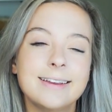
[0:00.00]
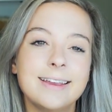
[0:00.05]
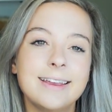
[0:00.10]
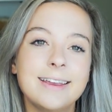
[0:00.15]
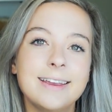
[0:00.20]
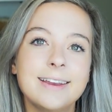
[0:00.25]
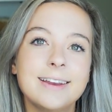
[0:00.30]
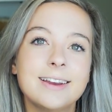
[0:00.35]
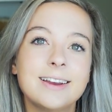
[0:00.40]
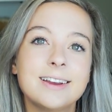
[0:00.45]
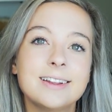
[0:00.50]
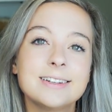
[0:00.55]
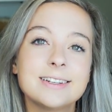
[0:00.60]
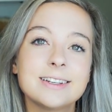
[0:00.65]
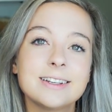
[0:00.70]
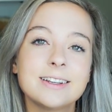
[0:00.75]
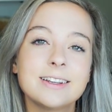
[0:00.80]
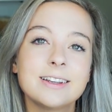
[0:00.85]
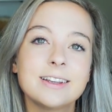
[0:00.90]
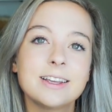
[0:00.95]
and
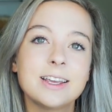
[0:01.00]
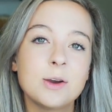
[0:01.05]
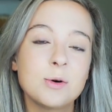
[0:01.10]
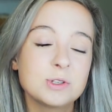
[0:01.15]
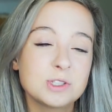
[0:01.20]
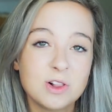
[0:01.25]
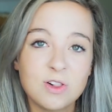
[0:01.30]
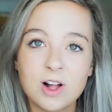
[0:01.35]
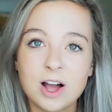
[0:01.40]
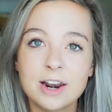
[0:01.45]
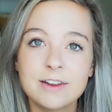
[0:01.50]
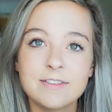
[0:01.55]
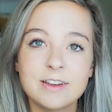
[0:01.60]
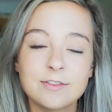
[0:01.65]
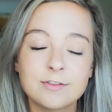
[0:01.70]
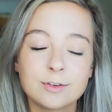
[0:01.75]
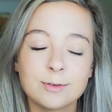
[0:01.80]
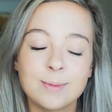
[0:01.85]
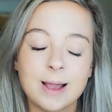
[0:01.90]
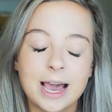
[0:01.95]
it was a lot of
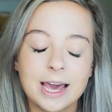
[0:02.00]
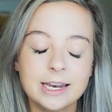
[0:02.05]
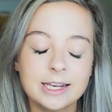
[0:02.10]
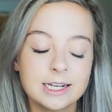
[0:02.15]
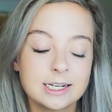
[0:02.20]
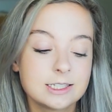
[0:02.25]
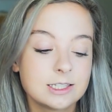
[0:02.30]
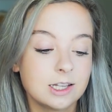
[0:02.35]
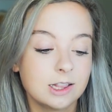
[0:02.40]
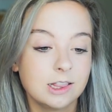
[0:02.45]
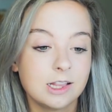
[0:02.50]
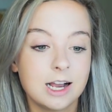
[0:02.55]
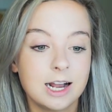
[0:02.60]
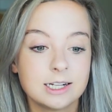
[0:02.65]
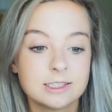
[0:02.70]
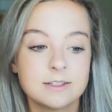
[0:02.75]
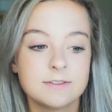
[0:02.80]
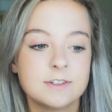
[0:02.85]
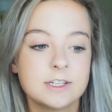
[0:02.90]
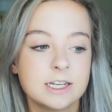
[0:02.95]
informatics,
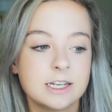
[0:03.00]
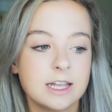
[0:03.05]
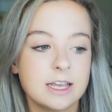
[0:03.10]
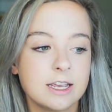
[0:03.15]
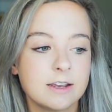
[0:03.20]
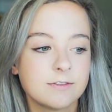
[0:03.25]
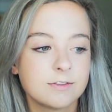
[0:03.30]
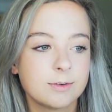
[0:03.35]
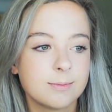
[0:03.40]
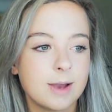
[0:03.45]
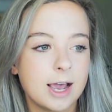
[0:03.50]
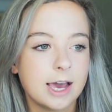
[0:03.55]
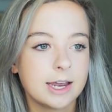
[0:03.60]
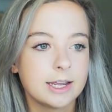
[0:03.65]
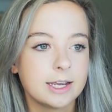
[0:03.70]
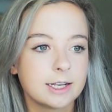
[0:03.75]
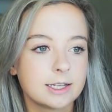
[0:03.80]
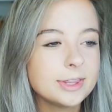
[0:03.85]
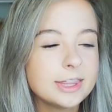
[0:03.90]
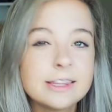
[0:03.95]
lots of DNA
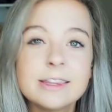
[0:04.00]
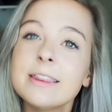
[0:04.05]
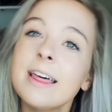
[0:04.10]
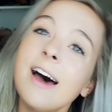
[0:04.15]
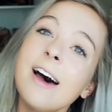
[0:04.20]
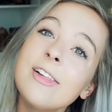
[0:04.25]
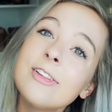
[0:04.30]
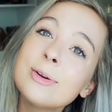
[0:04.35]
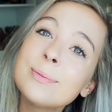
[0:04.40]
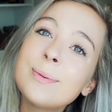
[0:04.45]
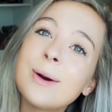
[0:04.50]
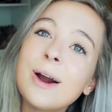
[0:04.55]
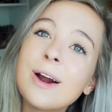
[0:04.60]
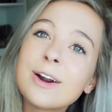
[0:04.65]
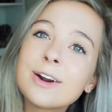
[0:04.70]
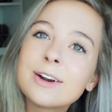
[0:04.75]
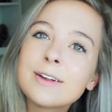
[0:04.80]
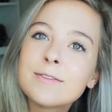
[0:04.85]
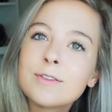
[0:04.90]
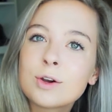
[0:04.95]
informatics. But then the other
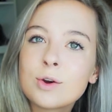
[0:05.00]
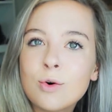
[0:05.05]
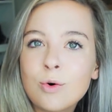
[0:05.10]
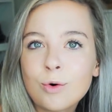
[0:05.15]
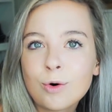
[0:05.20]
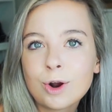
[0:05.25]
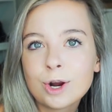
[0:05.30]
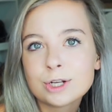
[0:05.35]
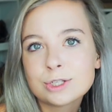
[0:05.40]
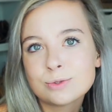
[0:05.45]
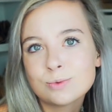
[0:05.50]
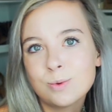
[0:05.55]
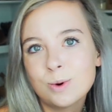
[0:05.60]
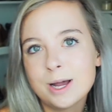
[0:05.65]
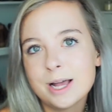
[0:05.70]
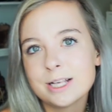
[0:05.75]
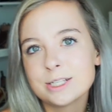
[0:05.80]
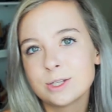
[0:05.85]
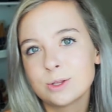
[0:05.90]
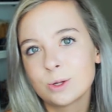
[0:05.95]
part of the course
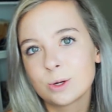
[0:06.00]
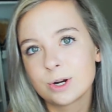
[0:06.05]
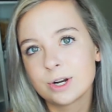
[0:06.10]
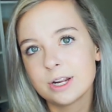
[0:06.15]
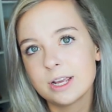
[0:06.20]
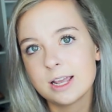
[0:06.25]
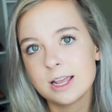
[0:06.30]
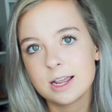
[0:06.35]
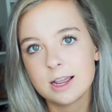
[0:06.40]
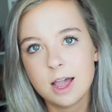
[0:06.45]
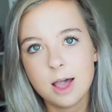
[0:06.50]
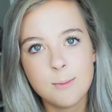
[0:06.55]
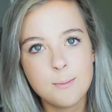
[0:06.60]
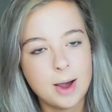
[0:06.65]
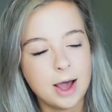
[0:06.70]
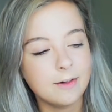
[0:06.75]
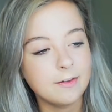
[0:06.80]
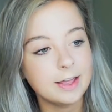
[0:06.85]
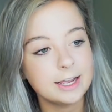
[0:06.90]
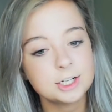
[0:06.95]
was learning
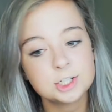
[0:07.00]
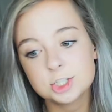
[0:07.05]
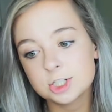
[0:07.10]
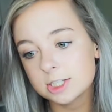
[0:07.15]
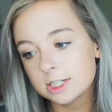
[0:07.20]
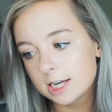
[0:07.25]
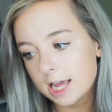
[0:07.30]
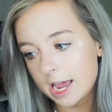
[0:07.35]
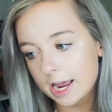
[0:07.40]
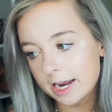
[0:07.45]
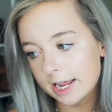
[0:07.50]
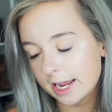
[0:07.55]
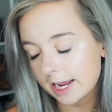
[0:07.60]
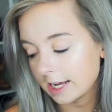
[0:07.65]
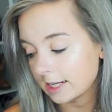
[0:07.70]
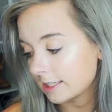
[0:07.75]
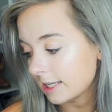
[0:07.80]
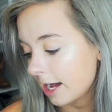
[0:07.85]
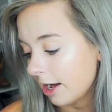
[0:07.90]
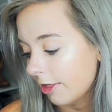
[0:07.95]
about like
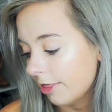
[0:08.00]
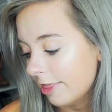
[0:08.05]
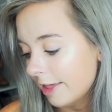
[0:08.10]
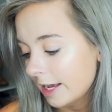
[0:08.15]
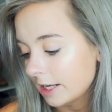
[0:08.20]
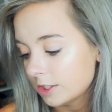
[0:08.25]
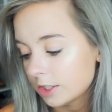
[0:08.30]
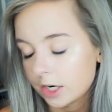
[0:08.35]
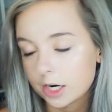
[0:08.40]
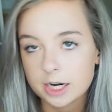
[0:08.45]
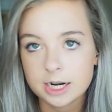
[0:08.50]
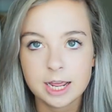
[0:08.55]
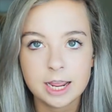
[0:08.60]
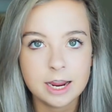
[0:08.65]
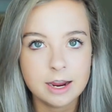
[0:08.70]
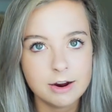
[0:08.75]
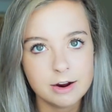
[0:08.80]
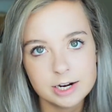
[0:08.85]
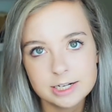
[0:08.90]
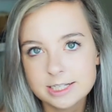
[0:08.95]
genetics, how things are
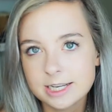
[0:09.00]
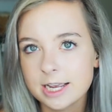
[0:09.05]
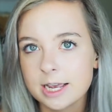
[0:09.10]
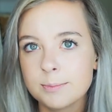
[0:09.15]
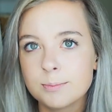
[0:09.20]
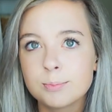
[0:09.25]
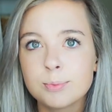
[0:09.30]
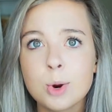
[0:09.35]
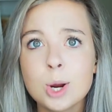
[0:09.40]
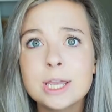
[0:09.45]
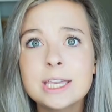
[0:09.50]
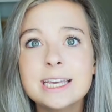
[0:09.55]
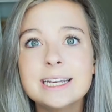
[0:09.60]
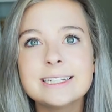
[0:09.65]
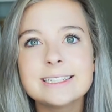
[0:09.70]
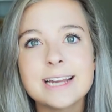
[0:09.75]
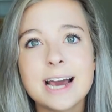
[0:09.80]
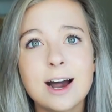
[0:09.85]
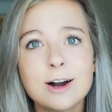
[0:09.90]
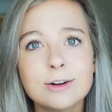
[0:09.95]
inherited,
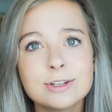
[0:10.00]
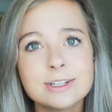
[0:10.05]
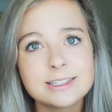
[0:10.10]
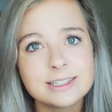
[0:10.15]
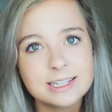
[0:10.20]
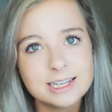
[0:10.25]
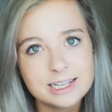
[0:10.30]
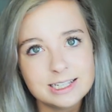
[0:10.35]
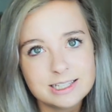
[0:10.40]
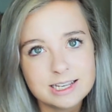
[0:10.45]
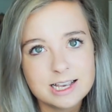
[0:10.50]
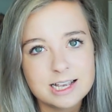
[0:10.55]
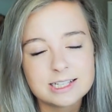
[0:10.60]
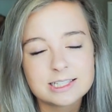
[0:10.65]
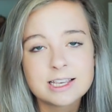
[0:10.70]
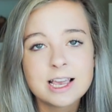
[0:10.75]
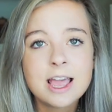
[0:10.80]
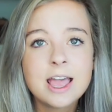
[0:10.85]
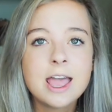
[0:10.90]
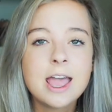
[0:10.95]
breaking down diseases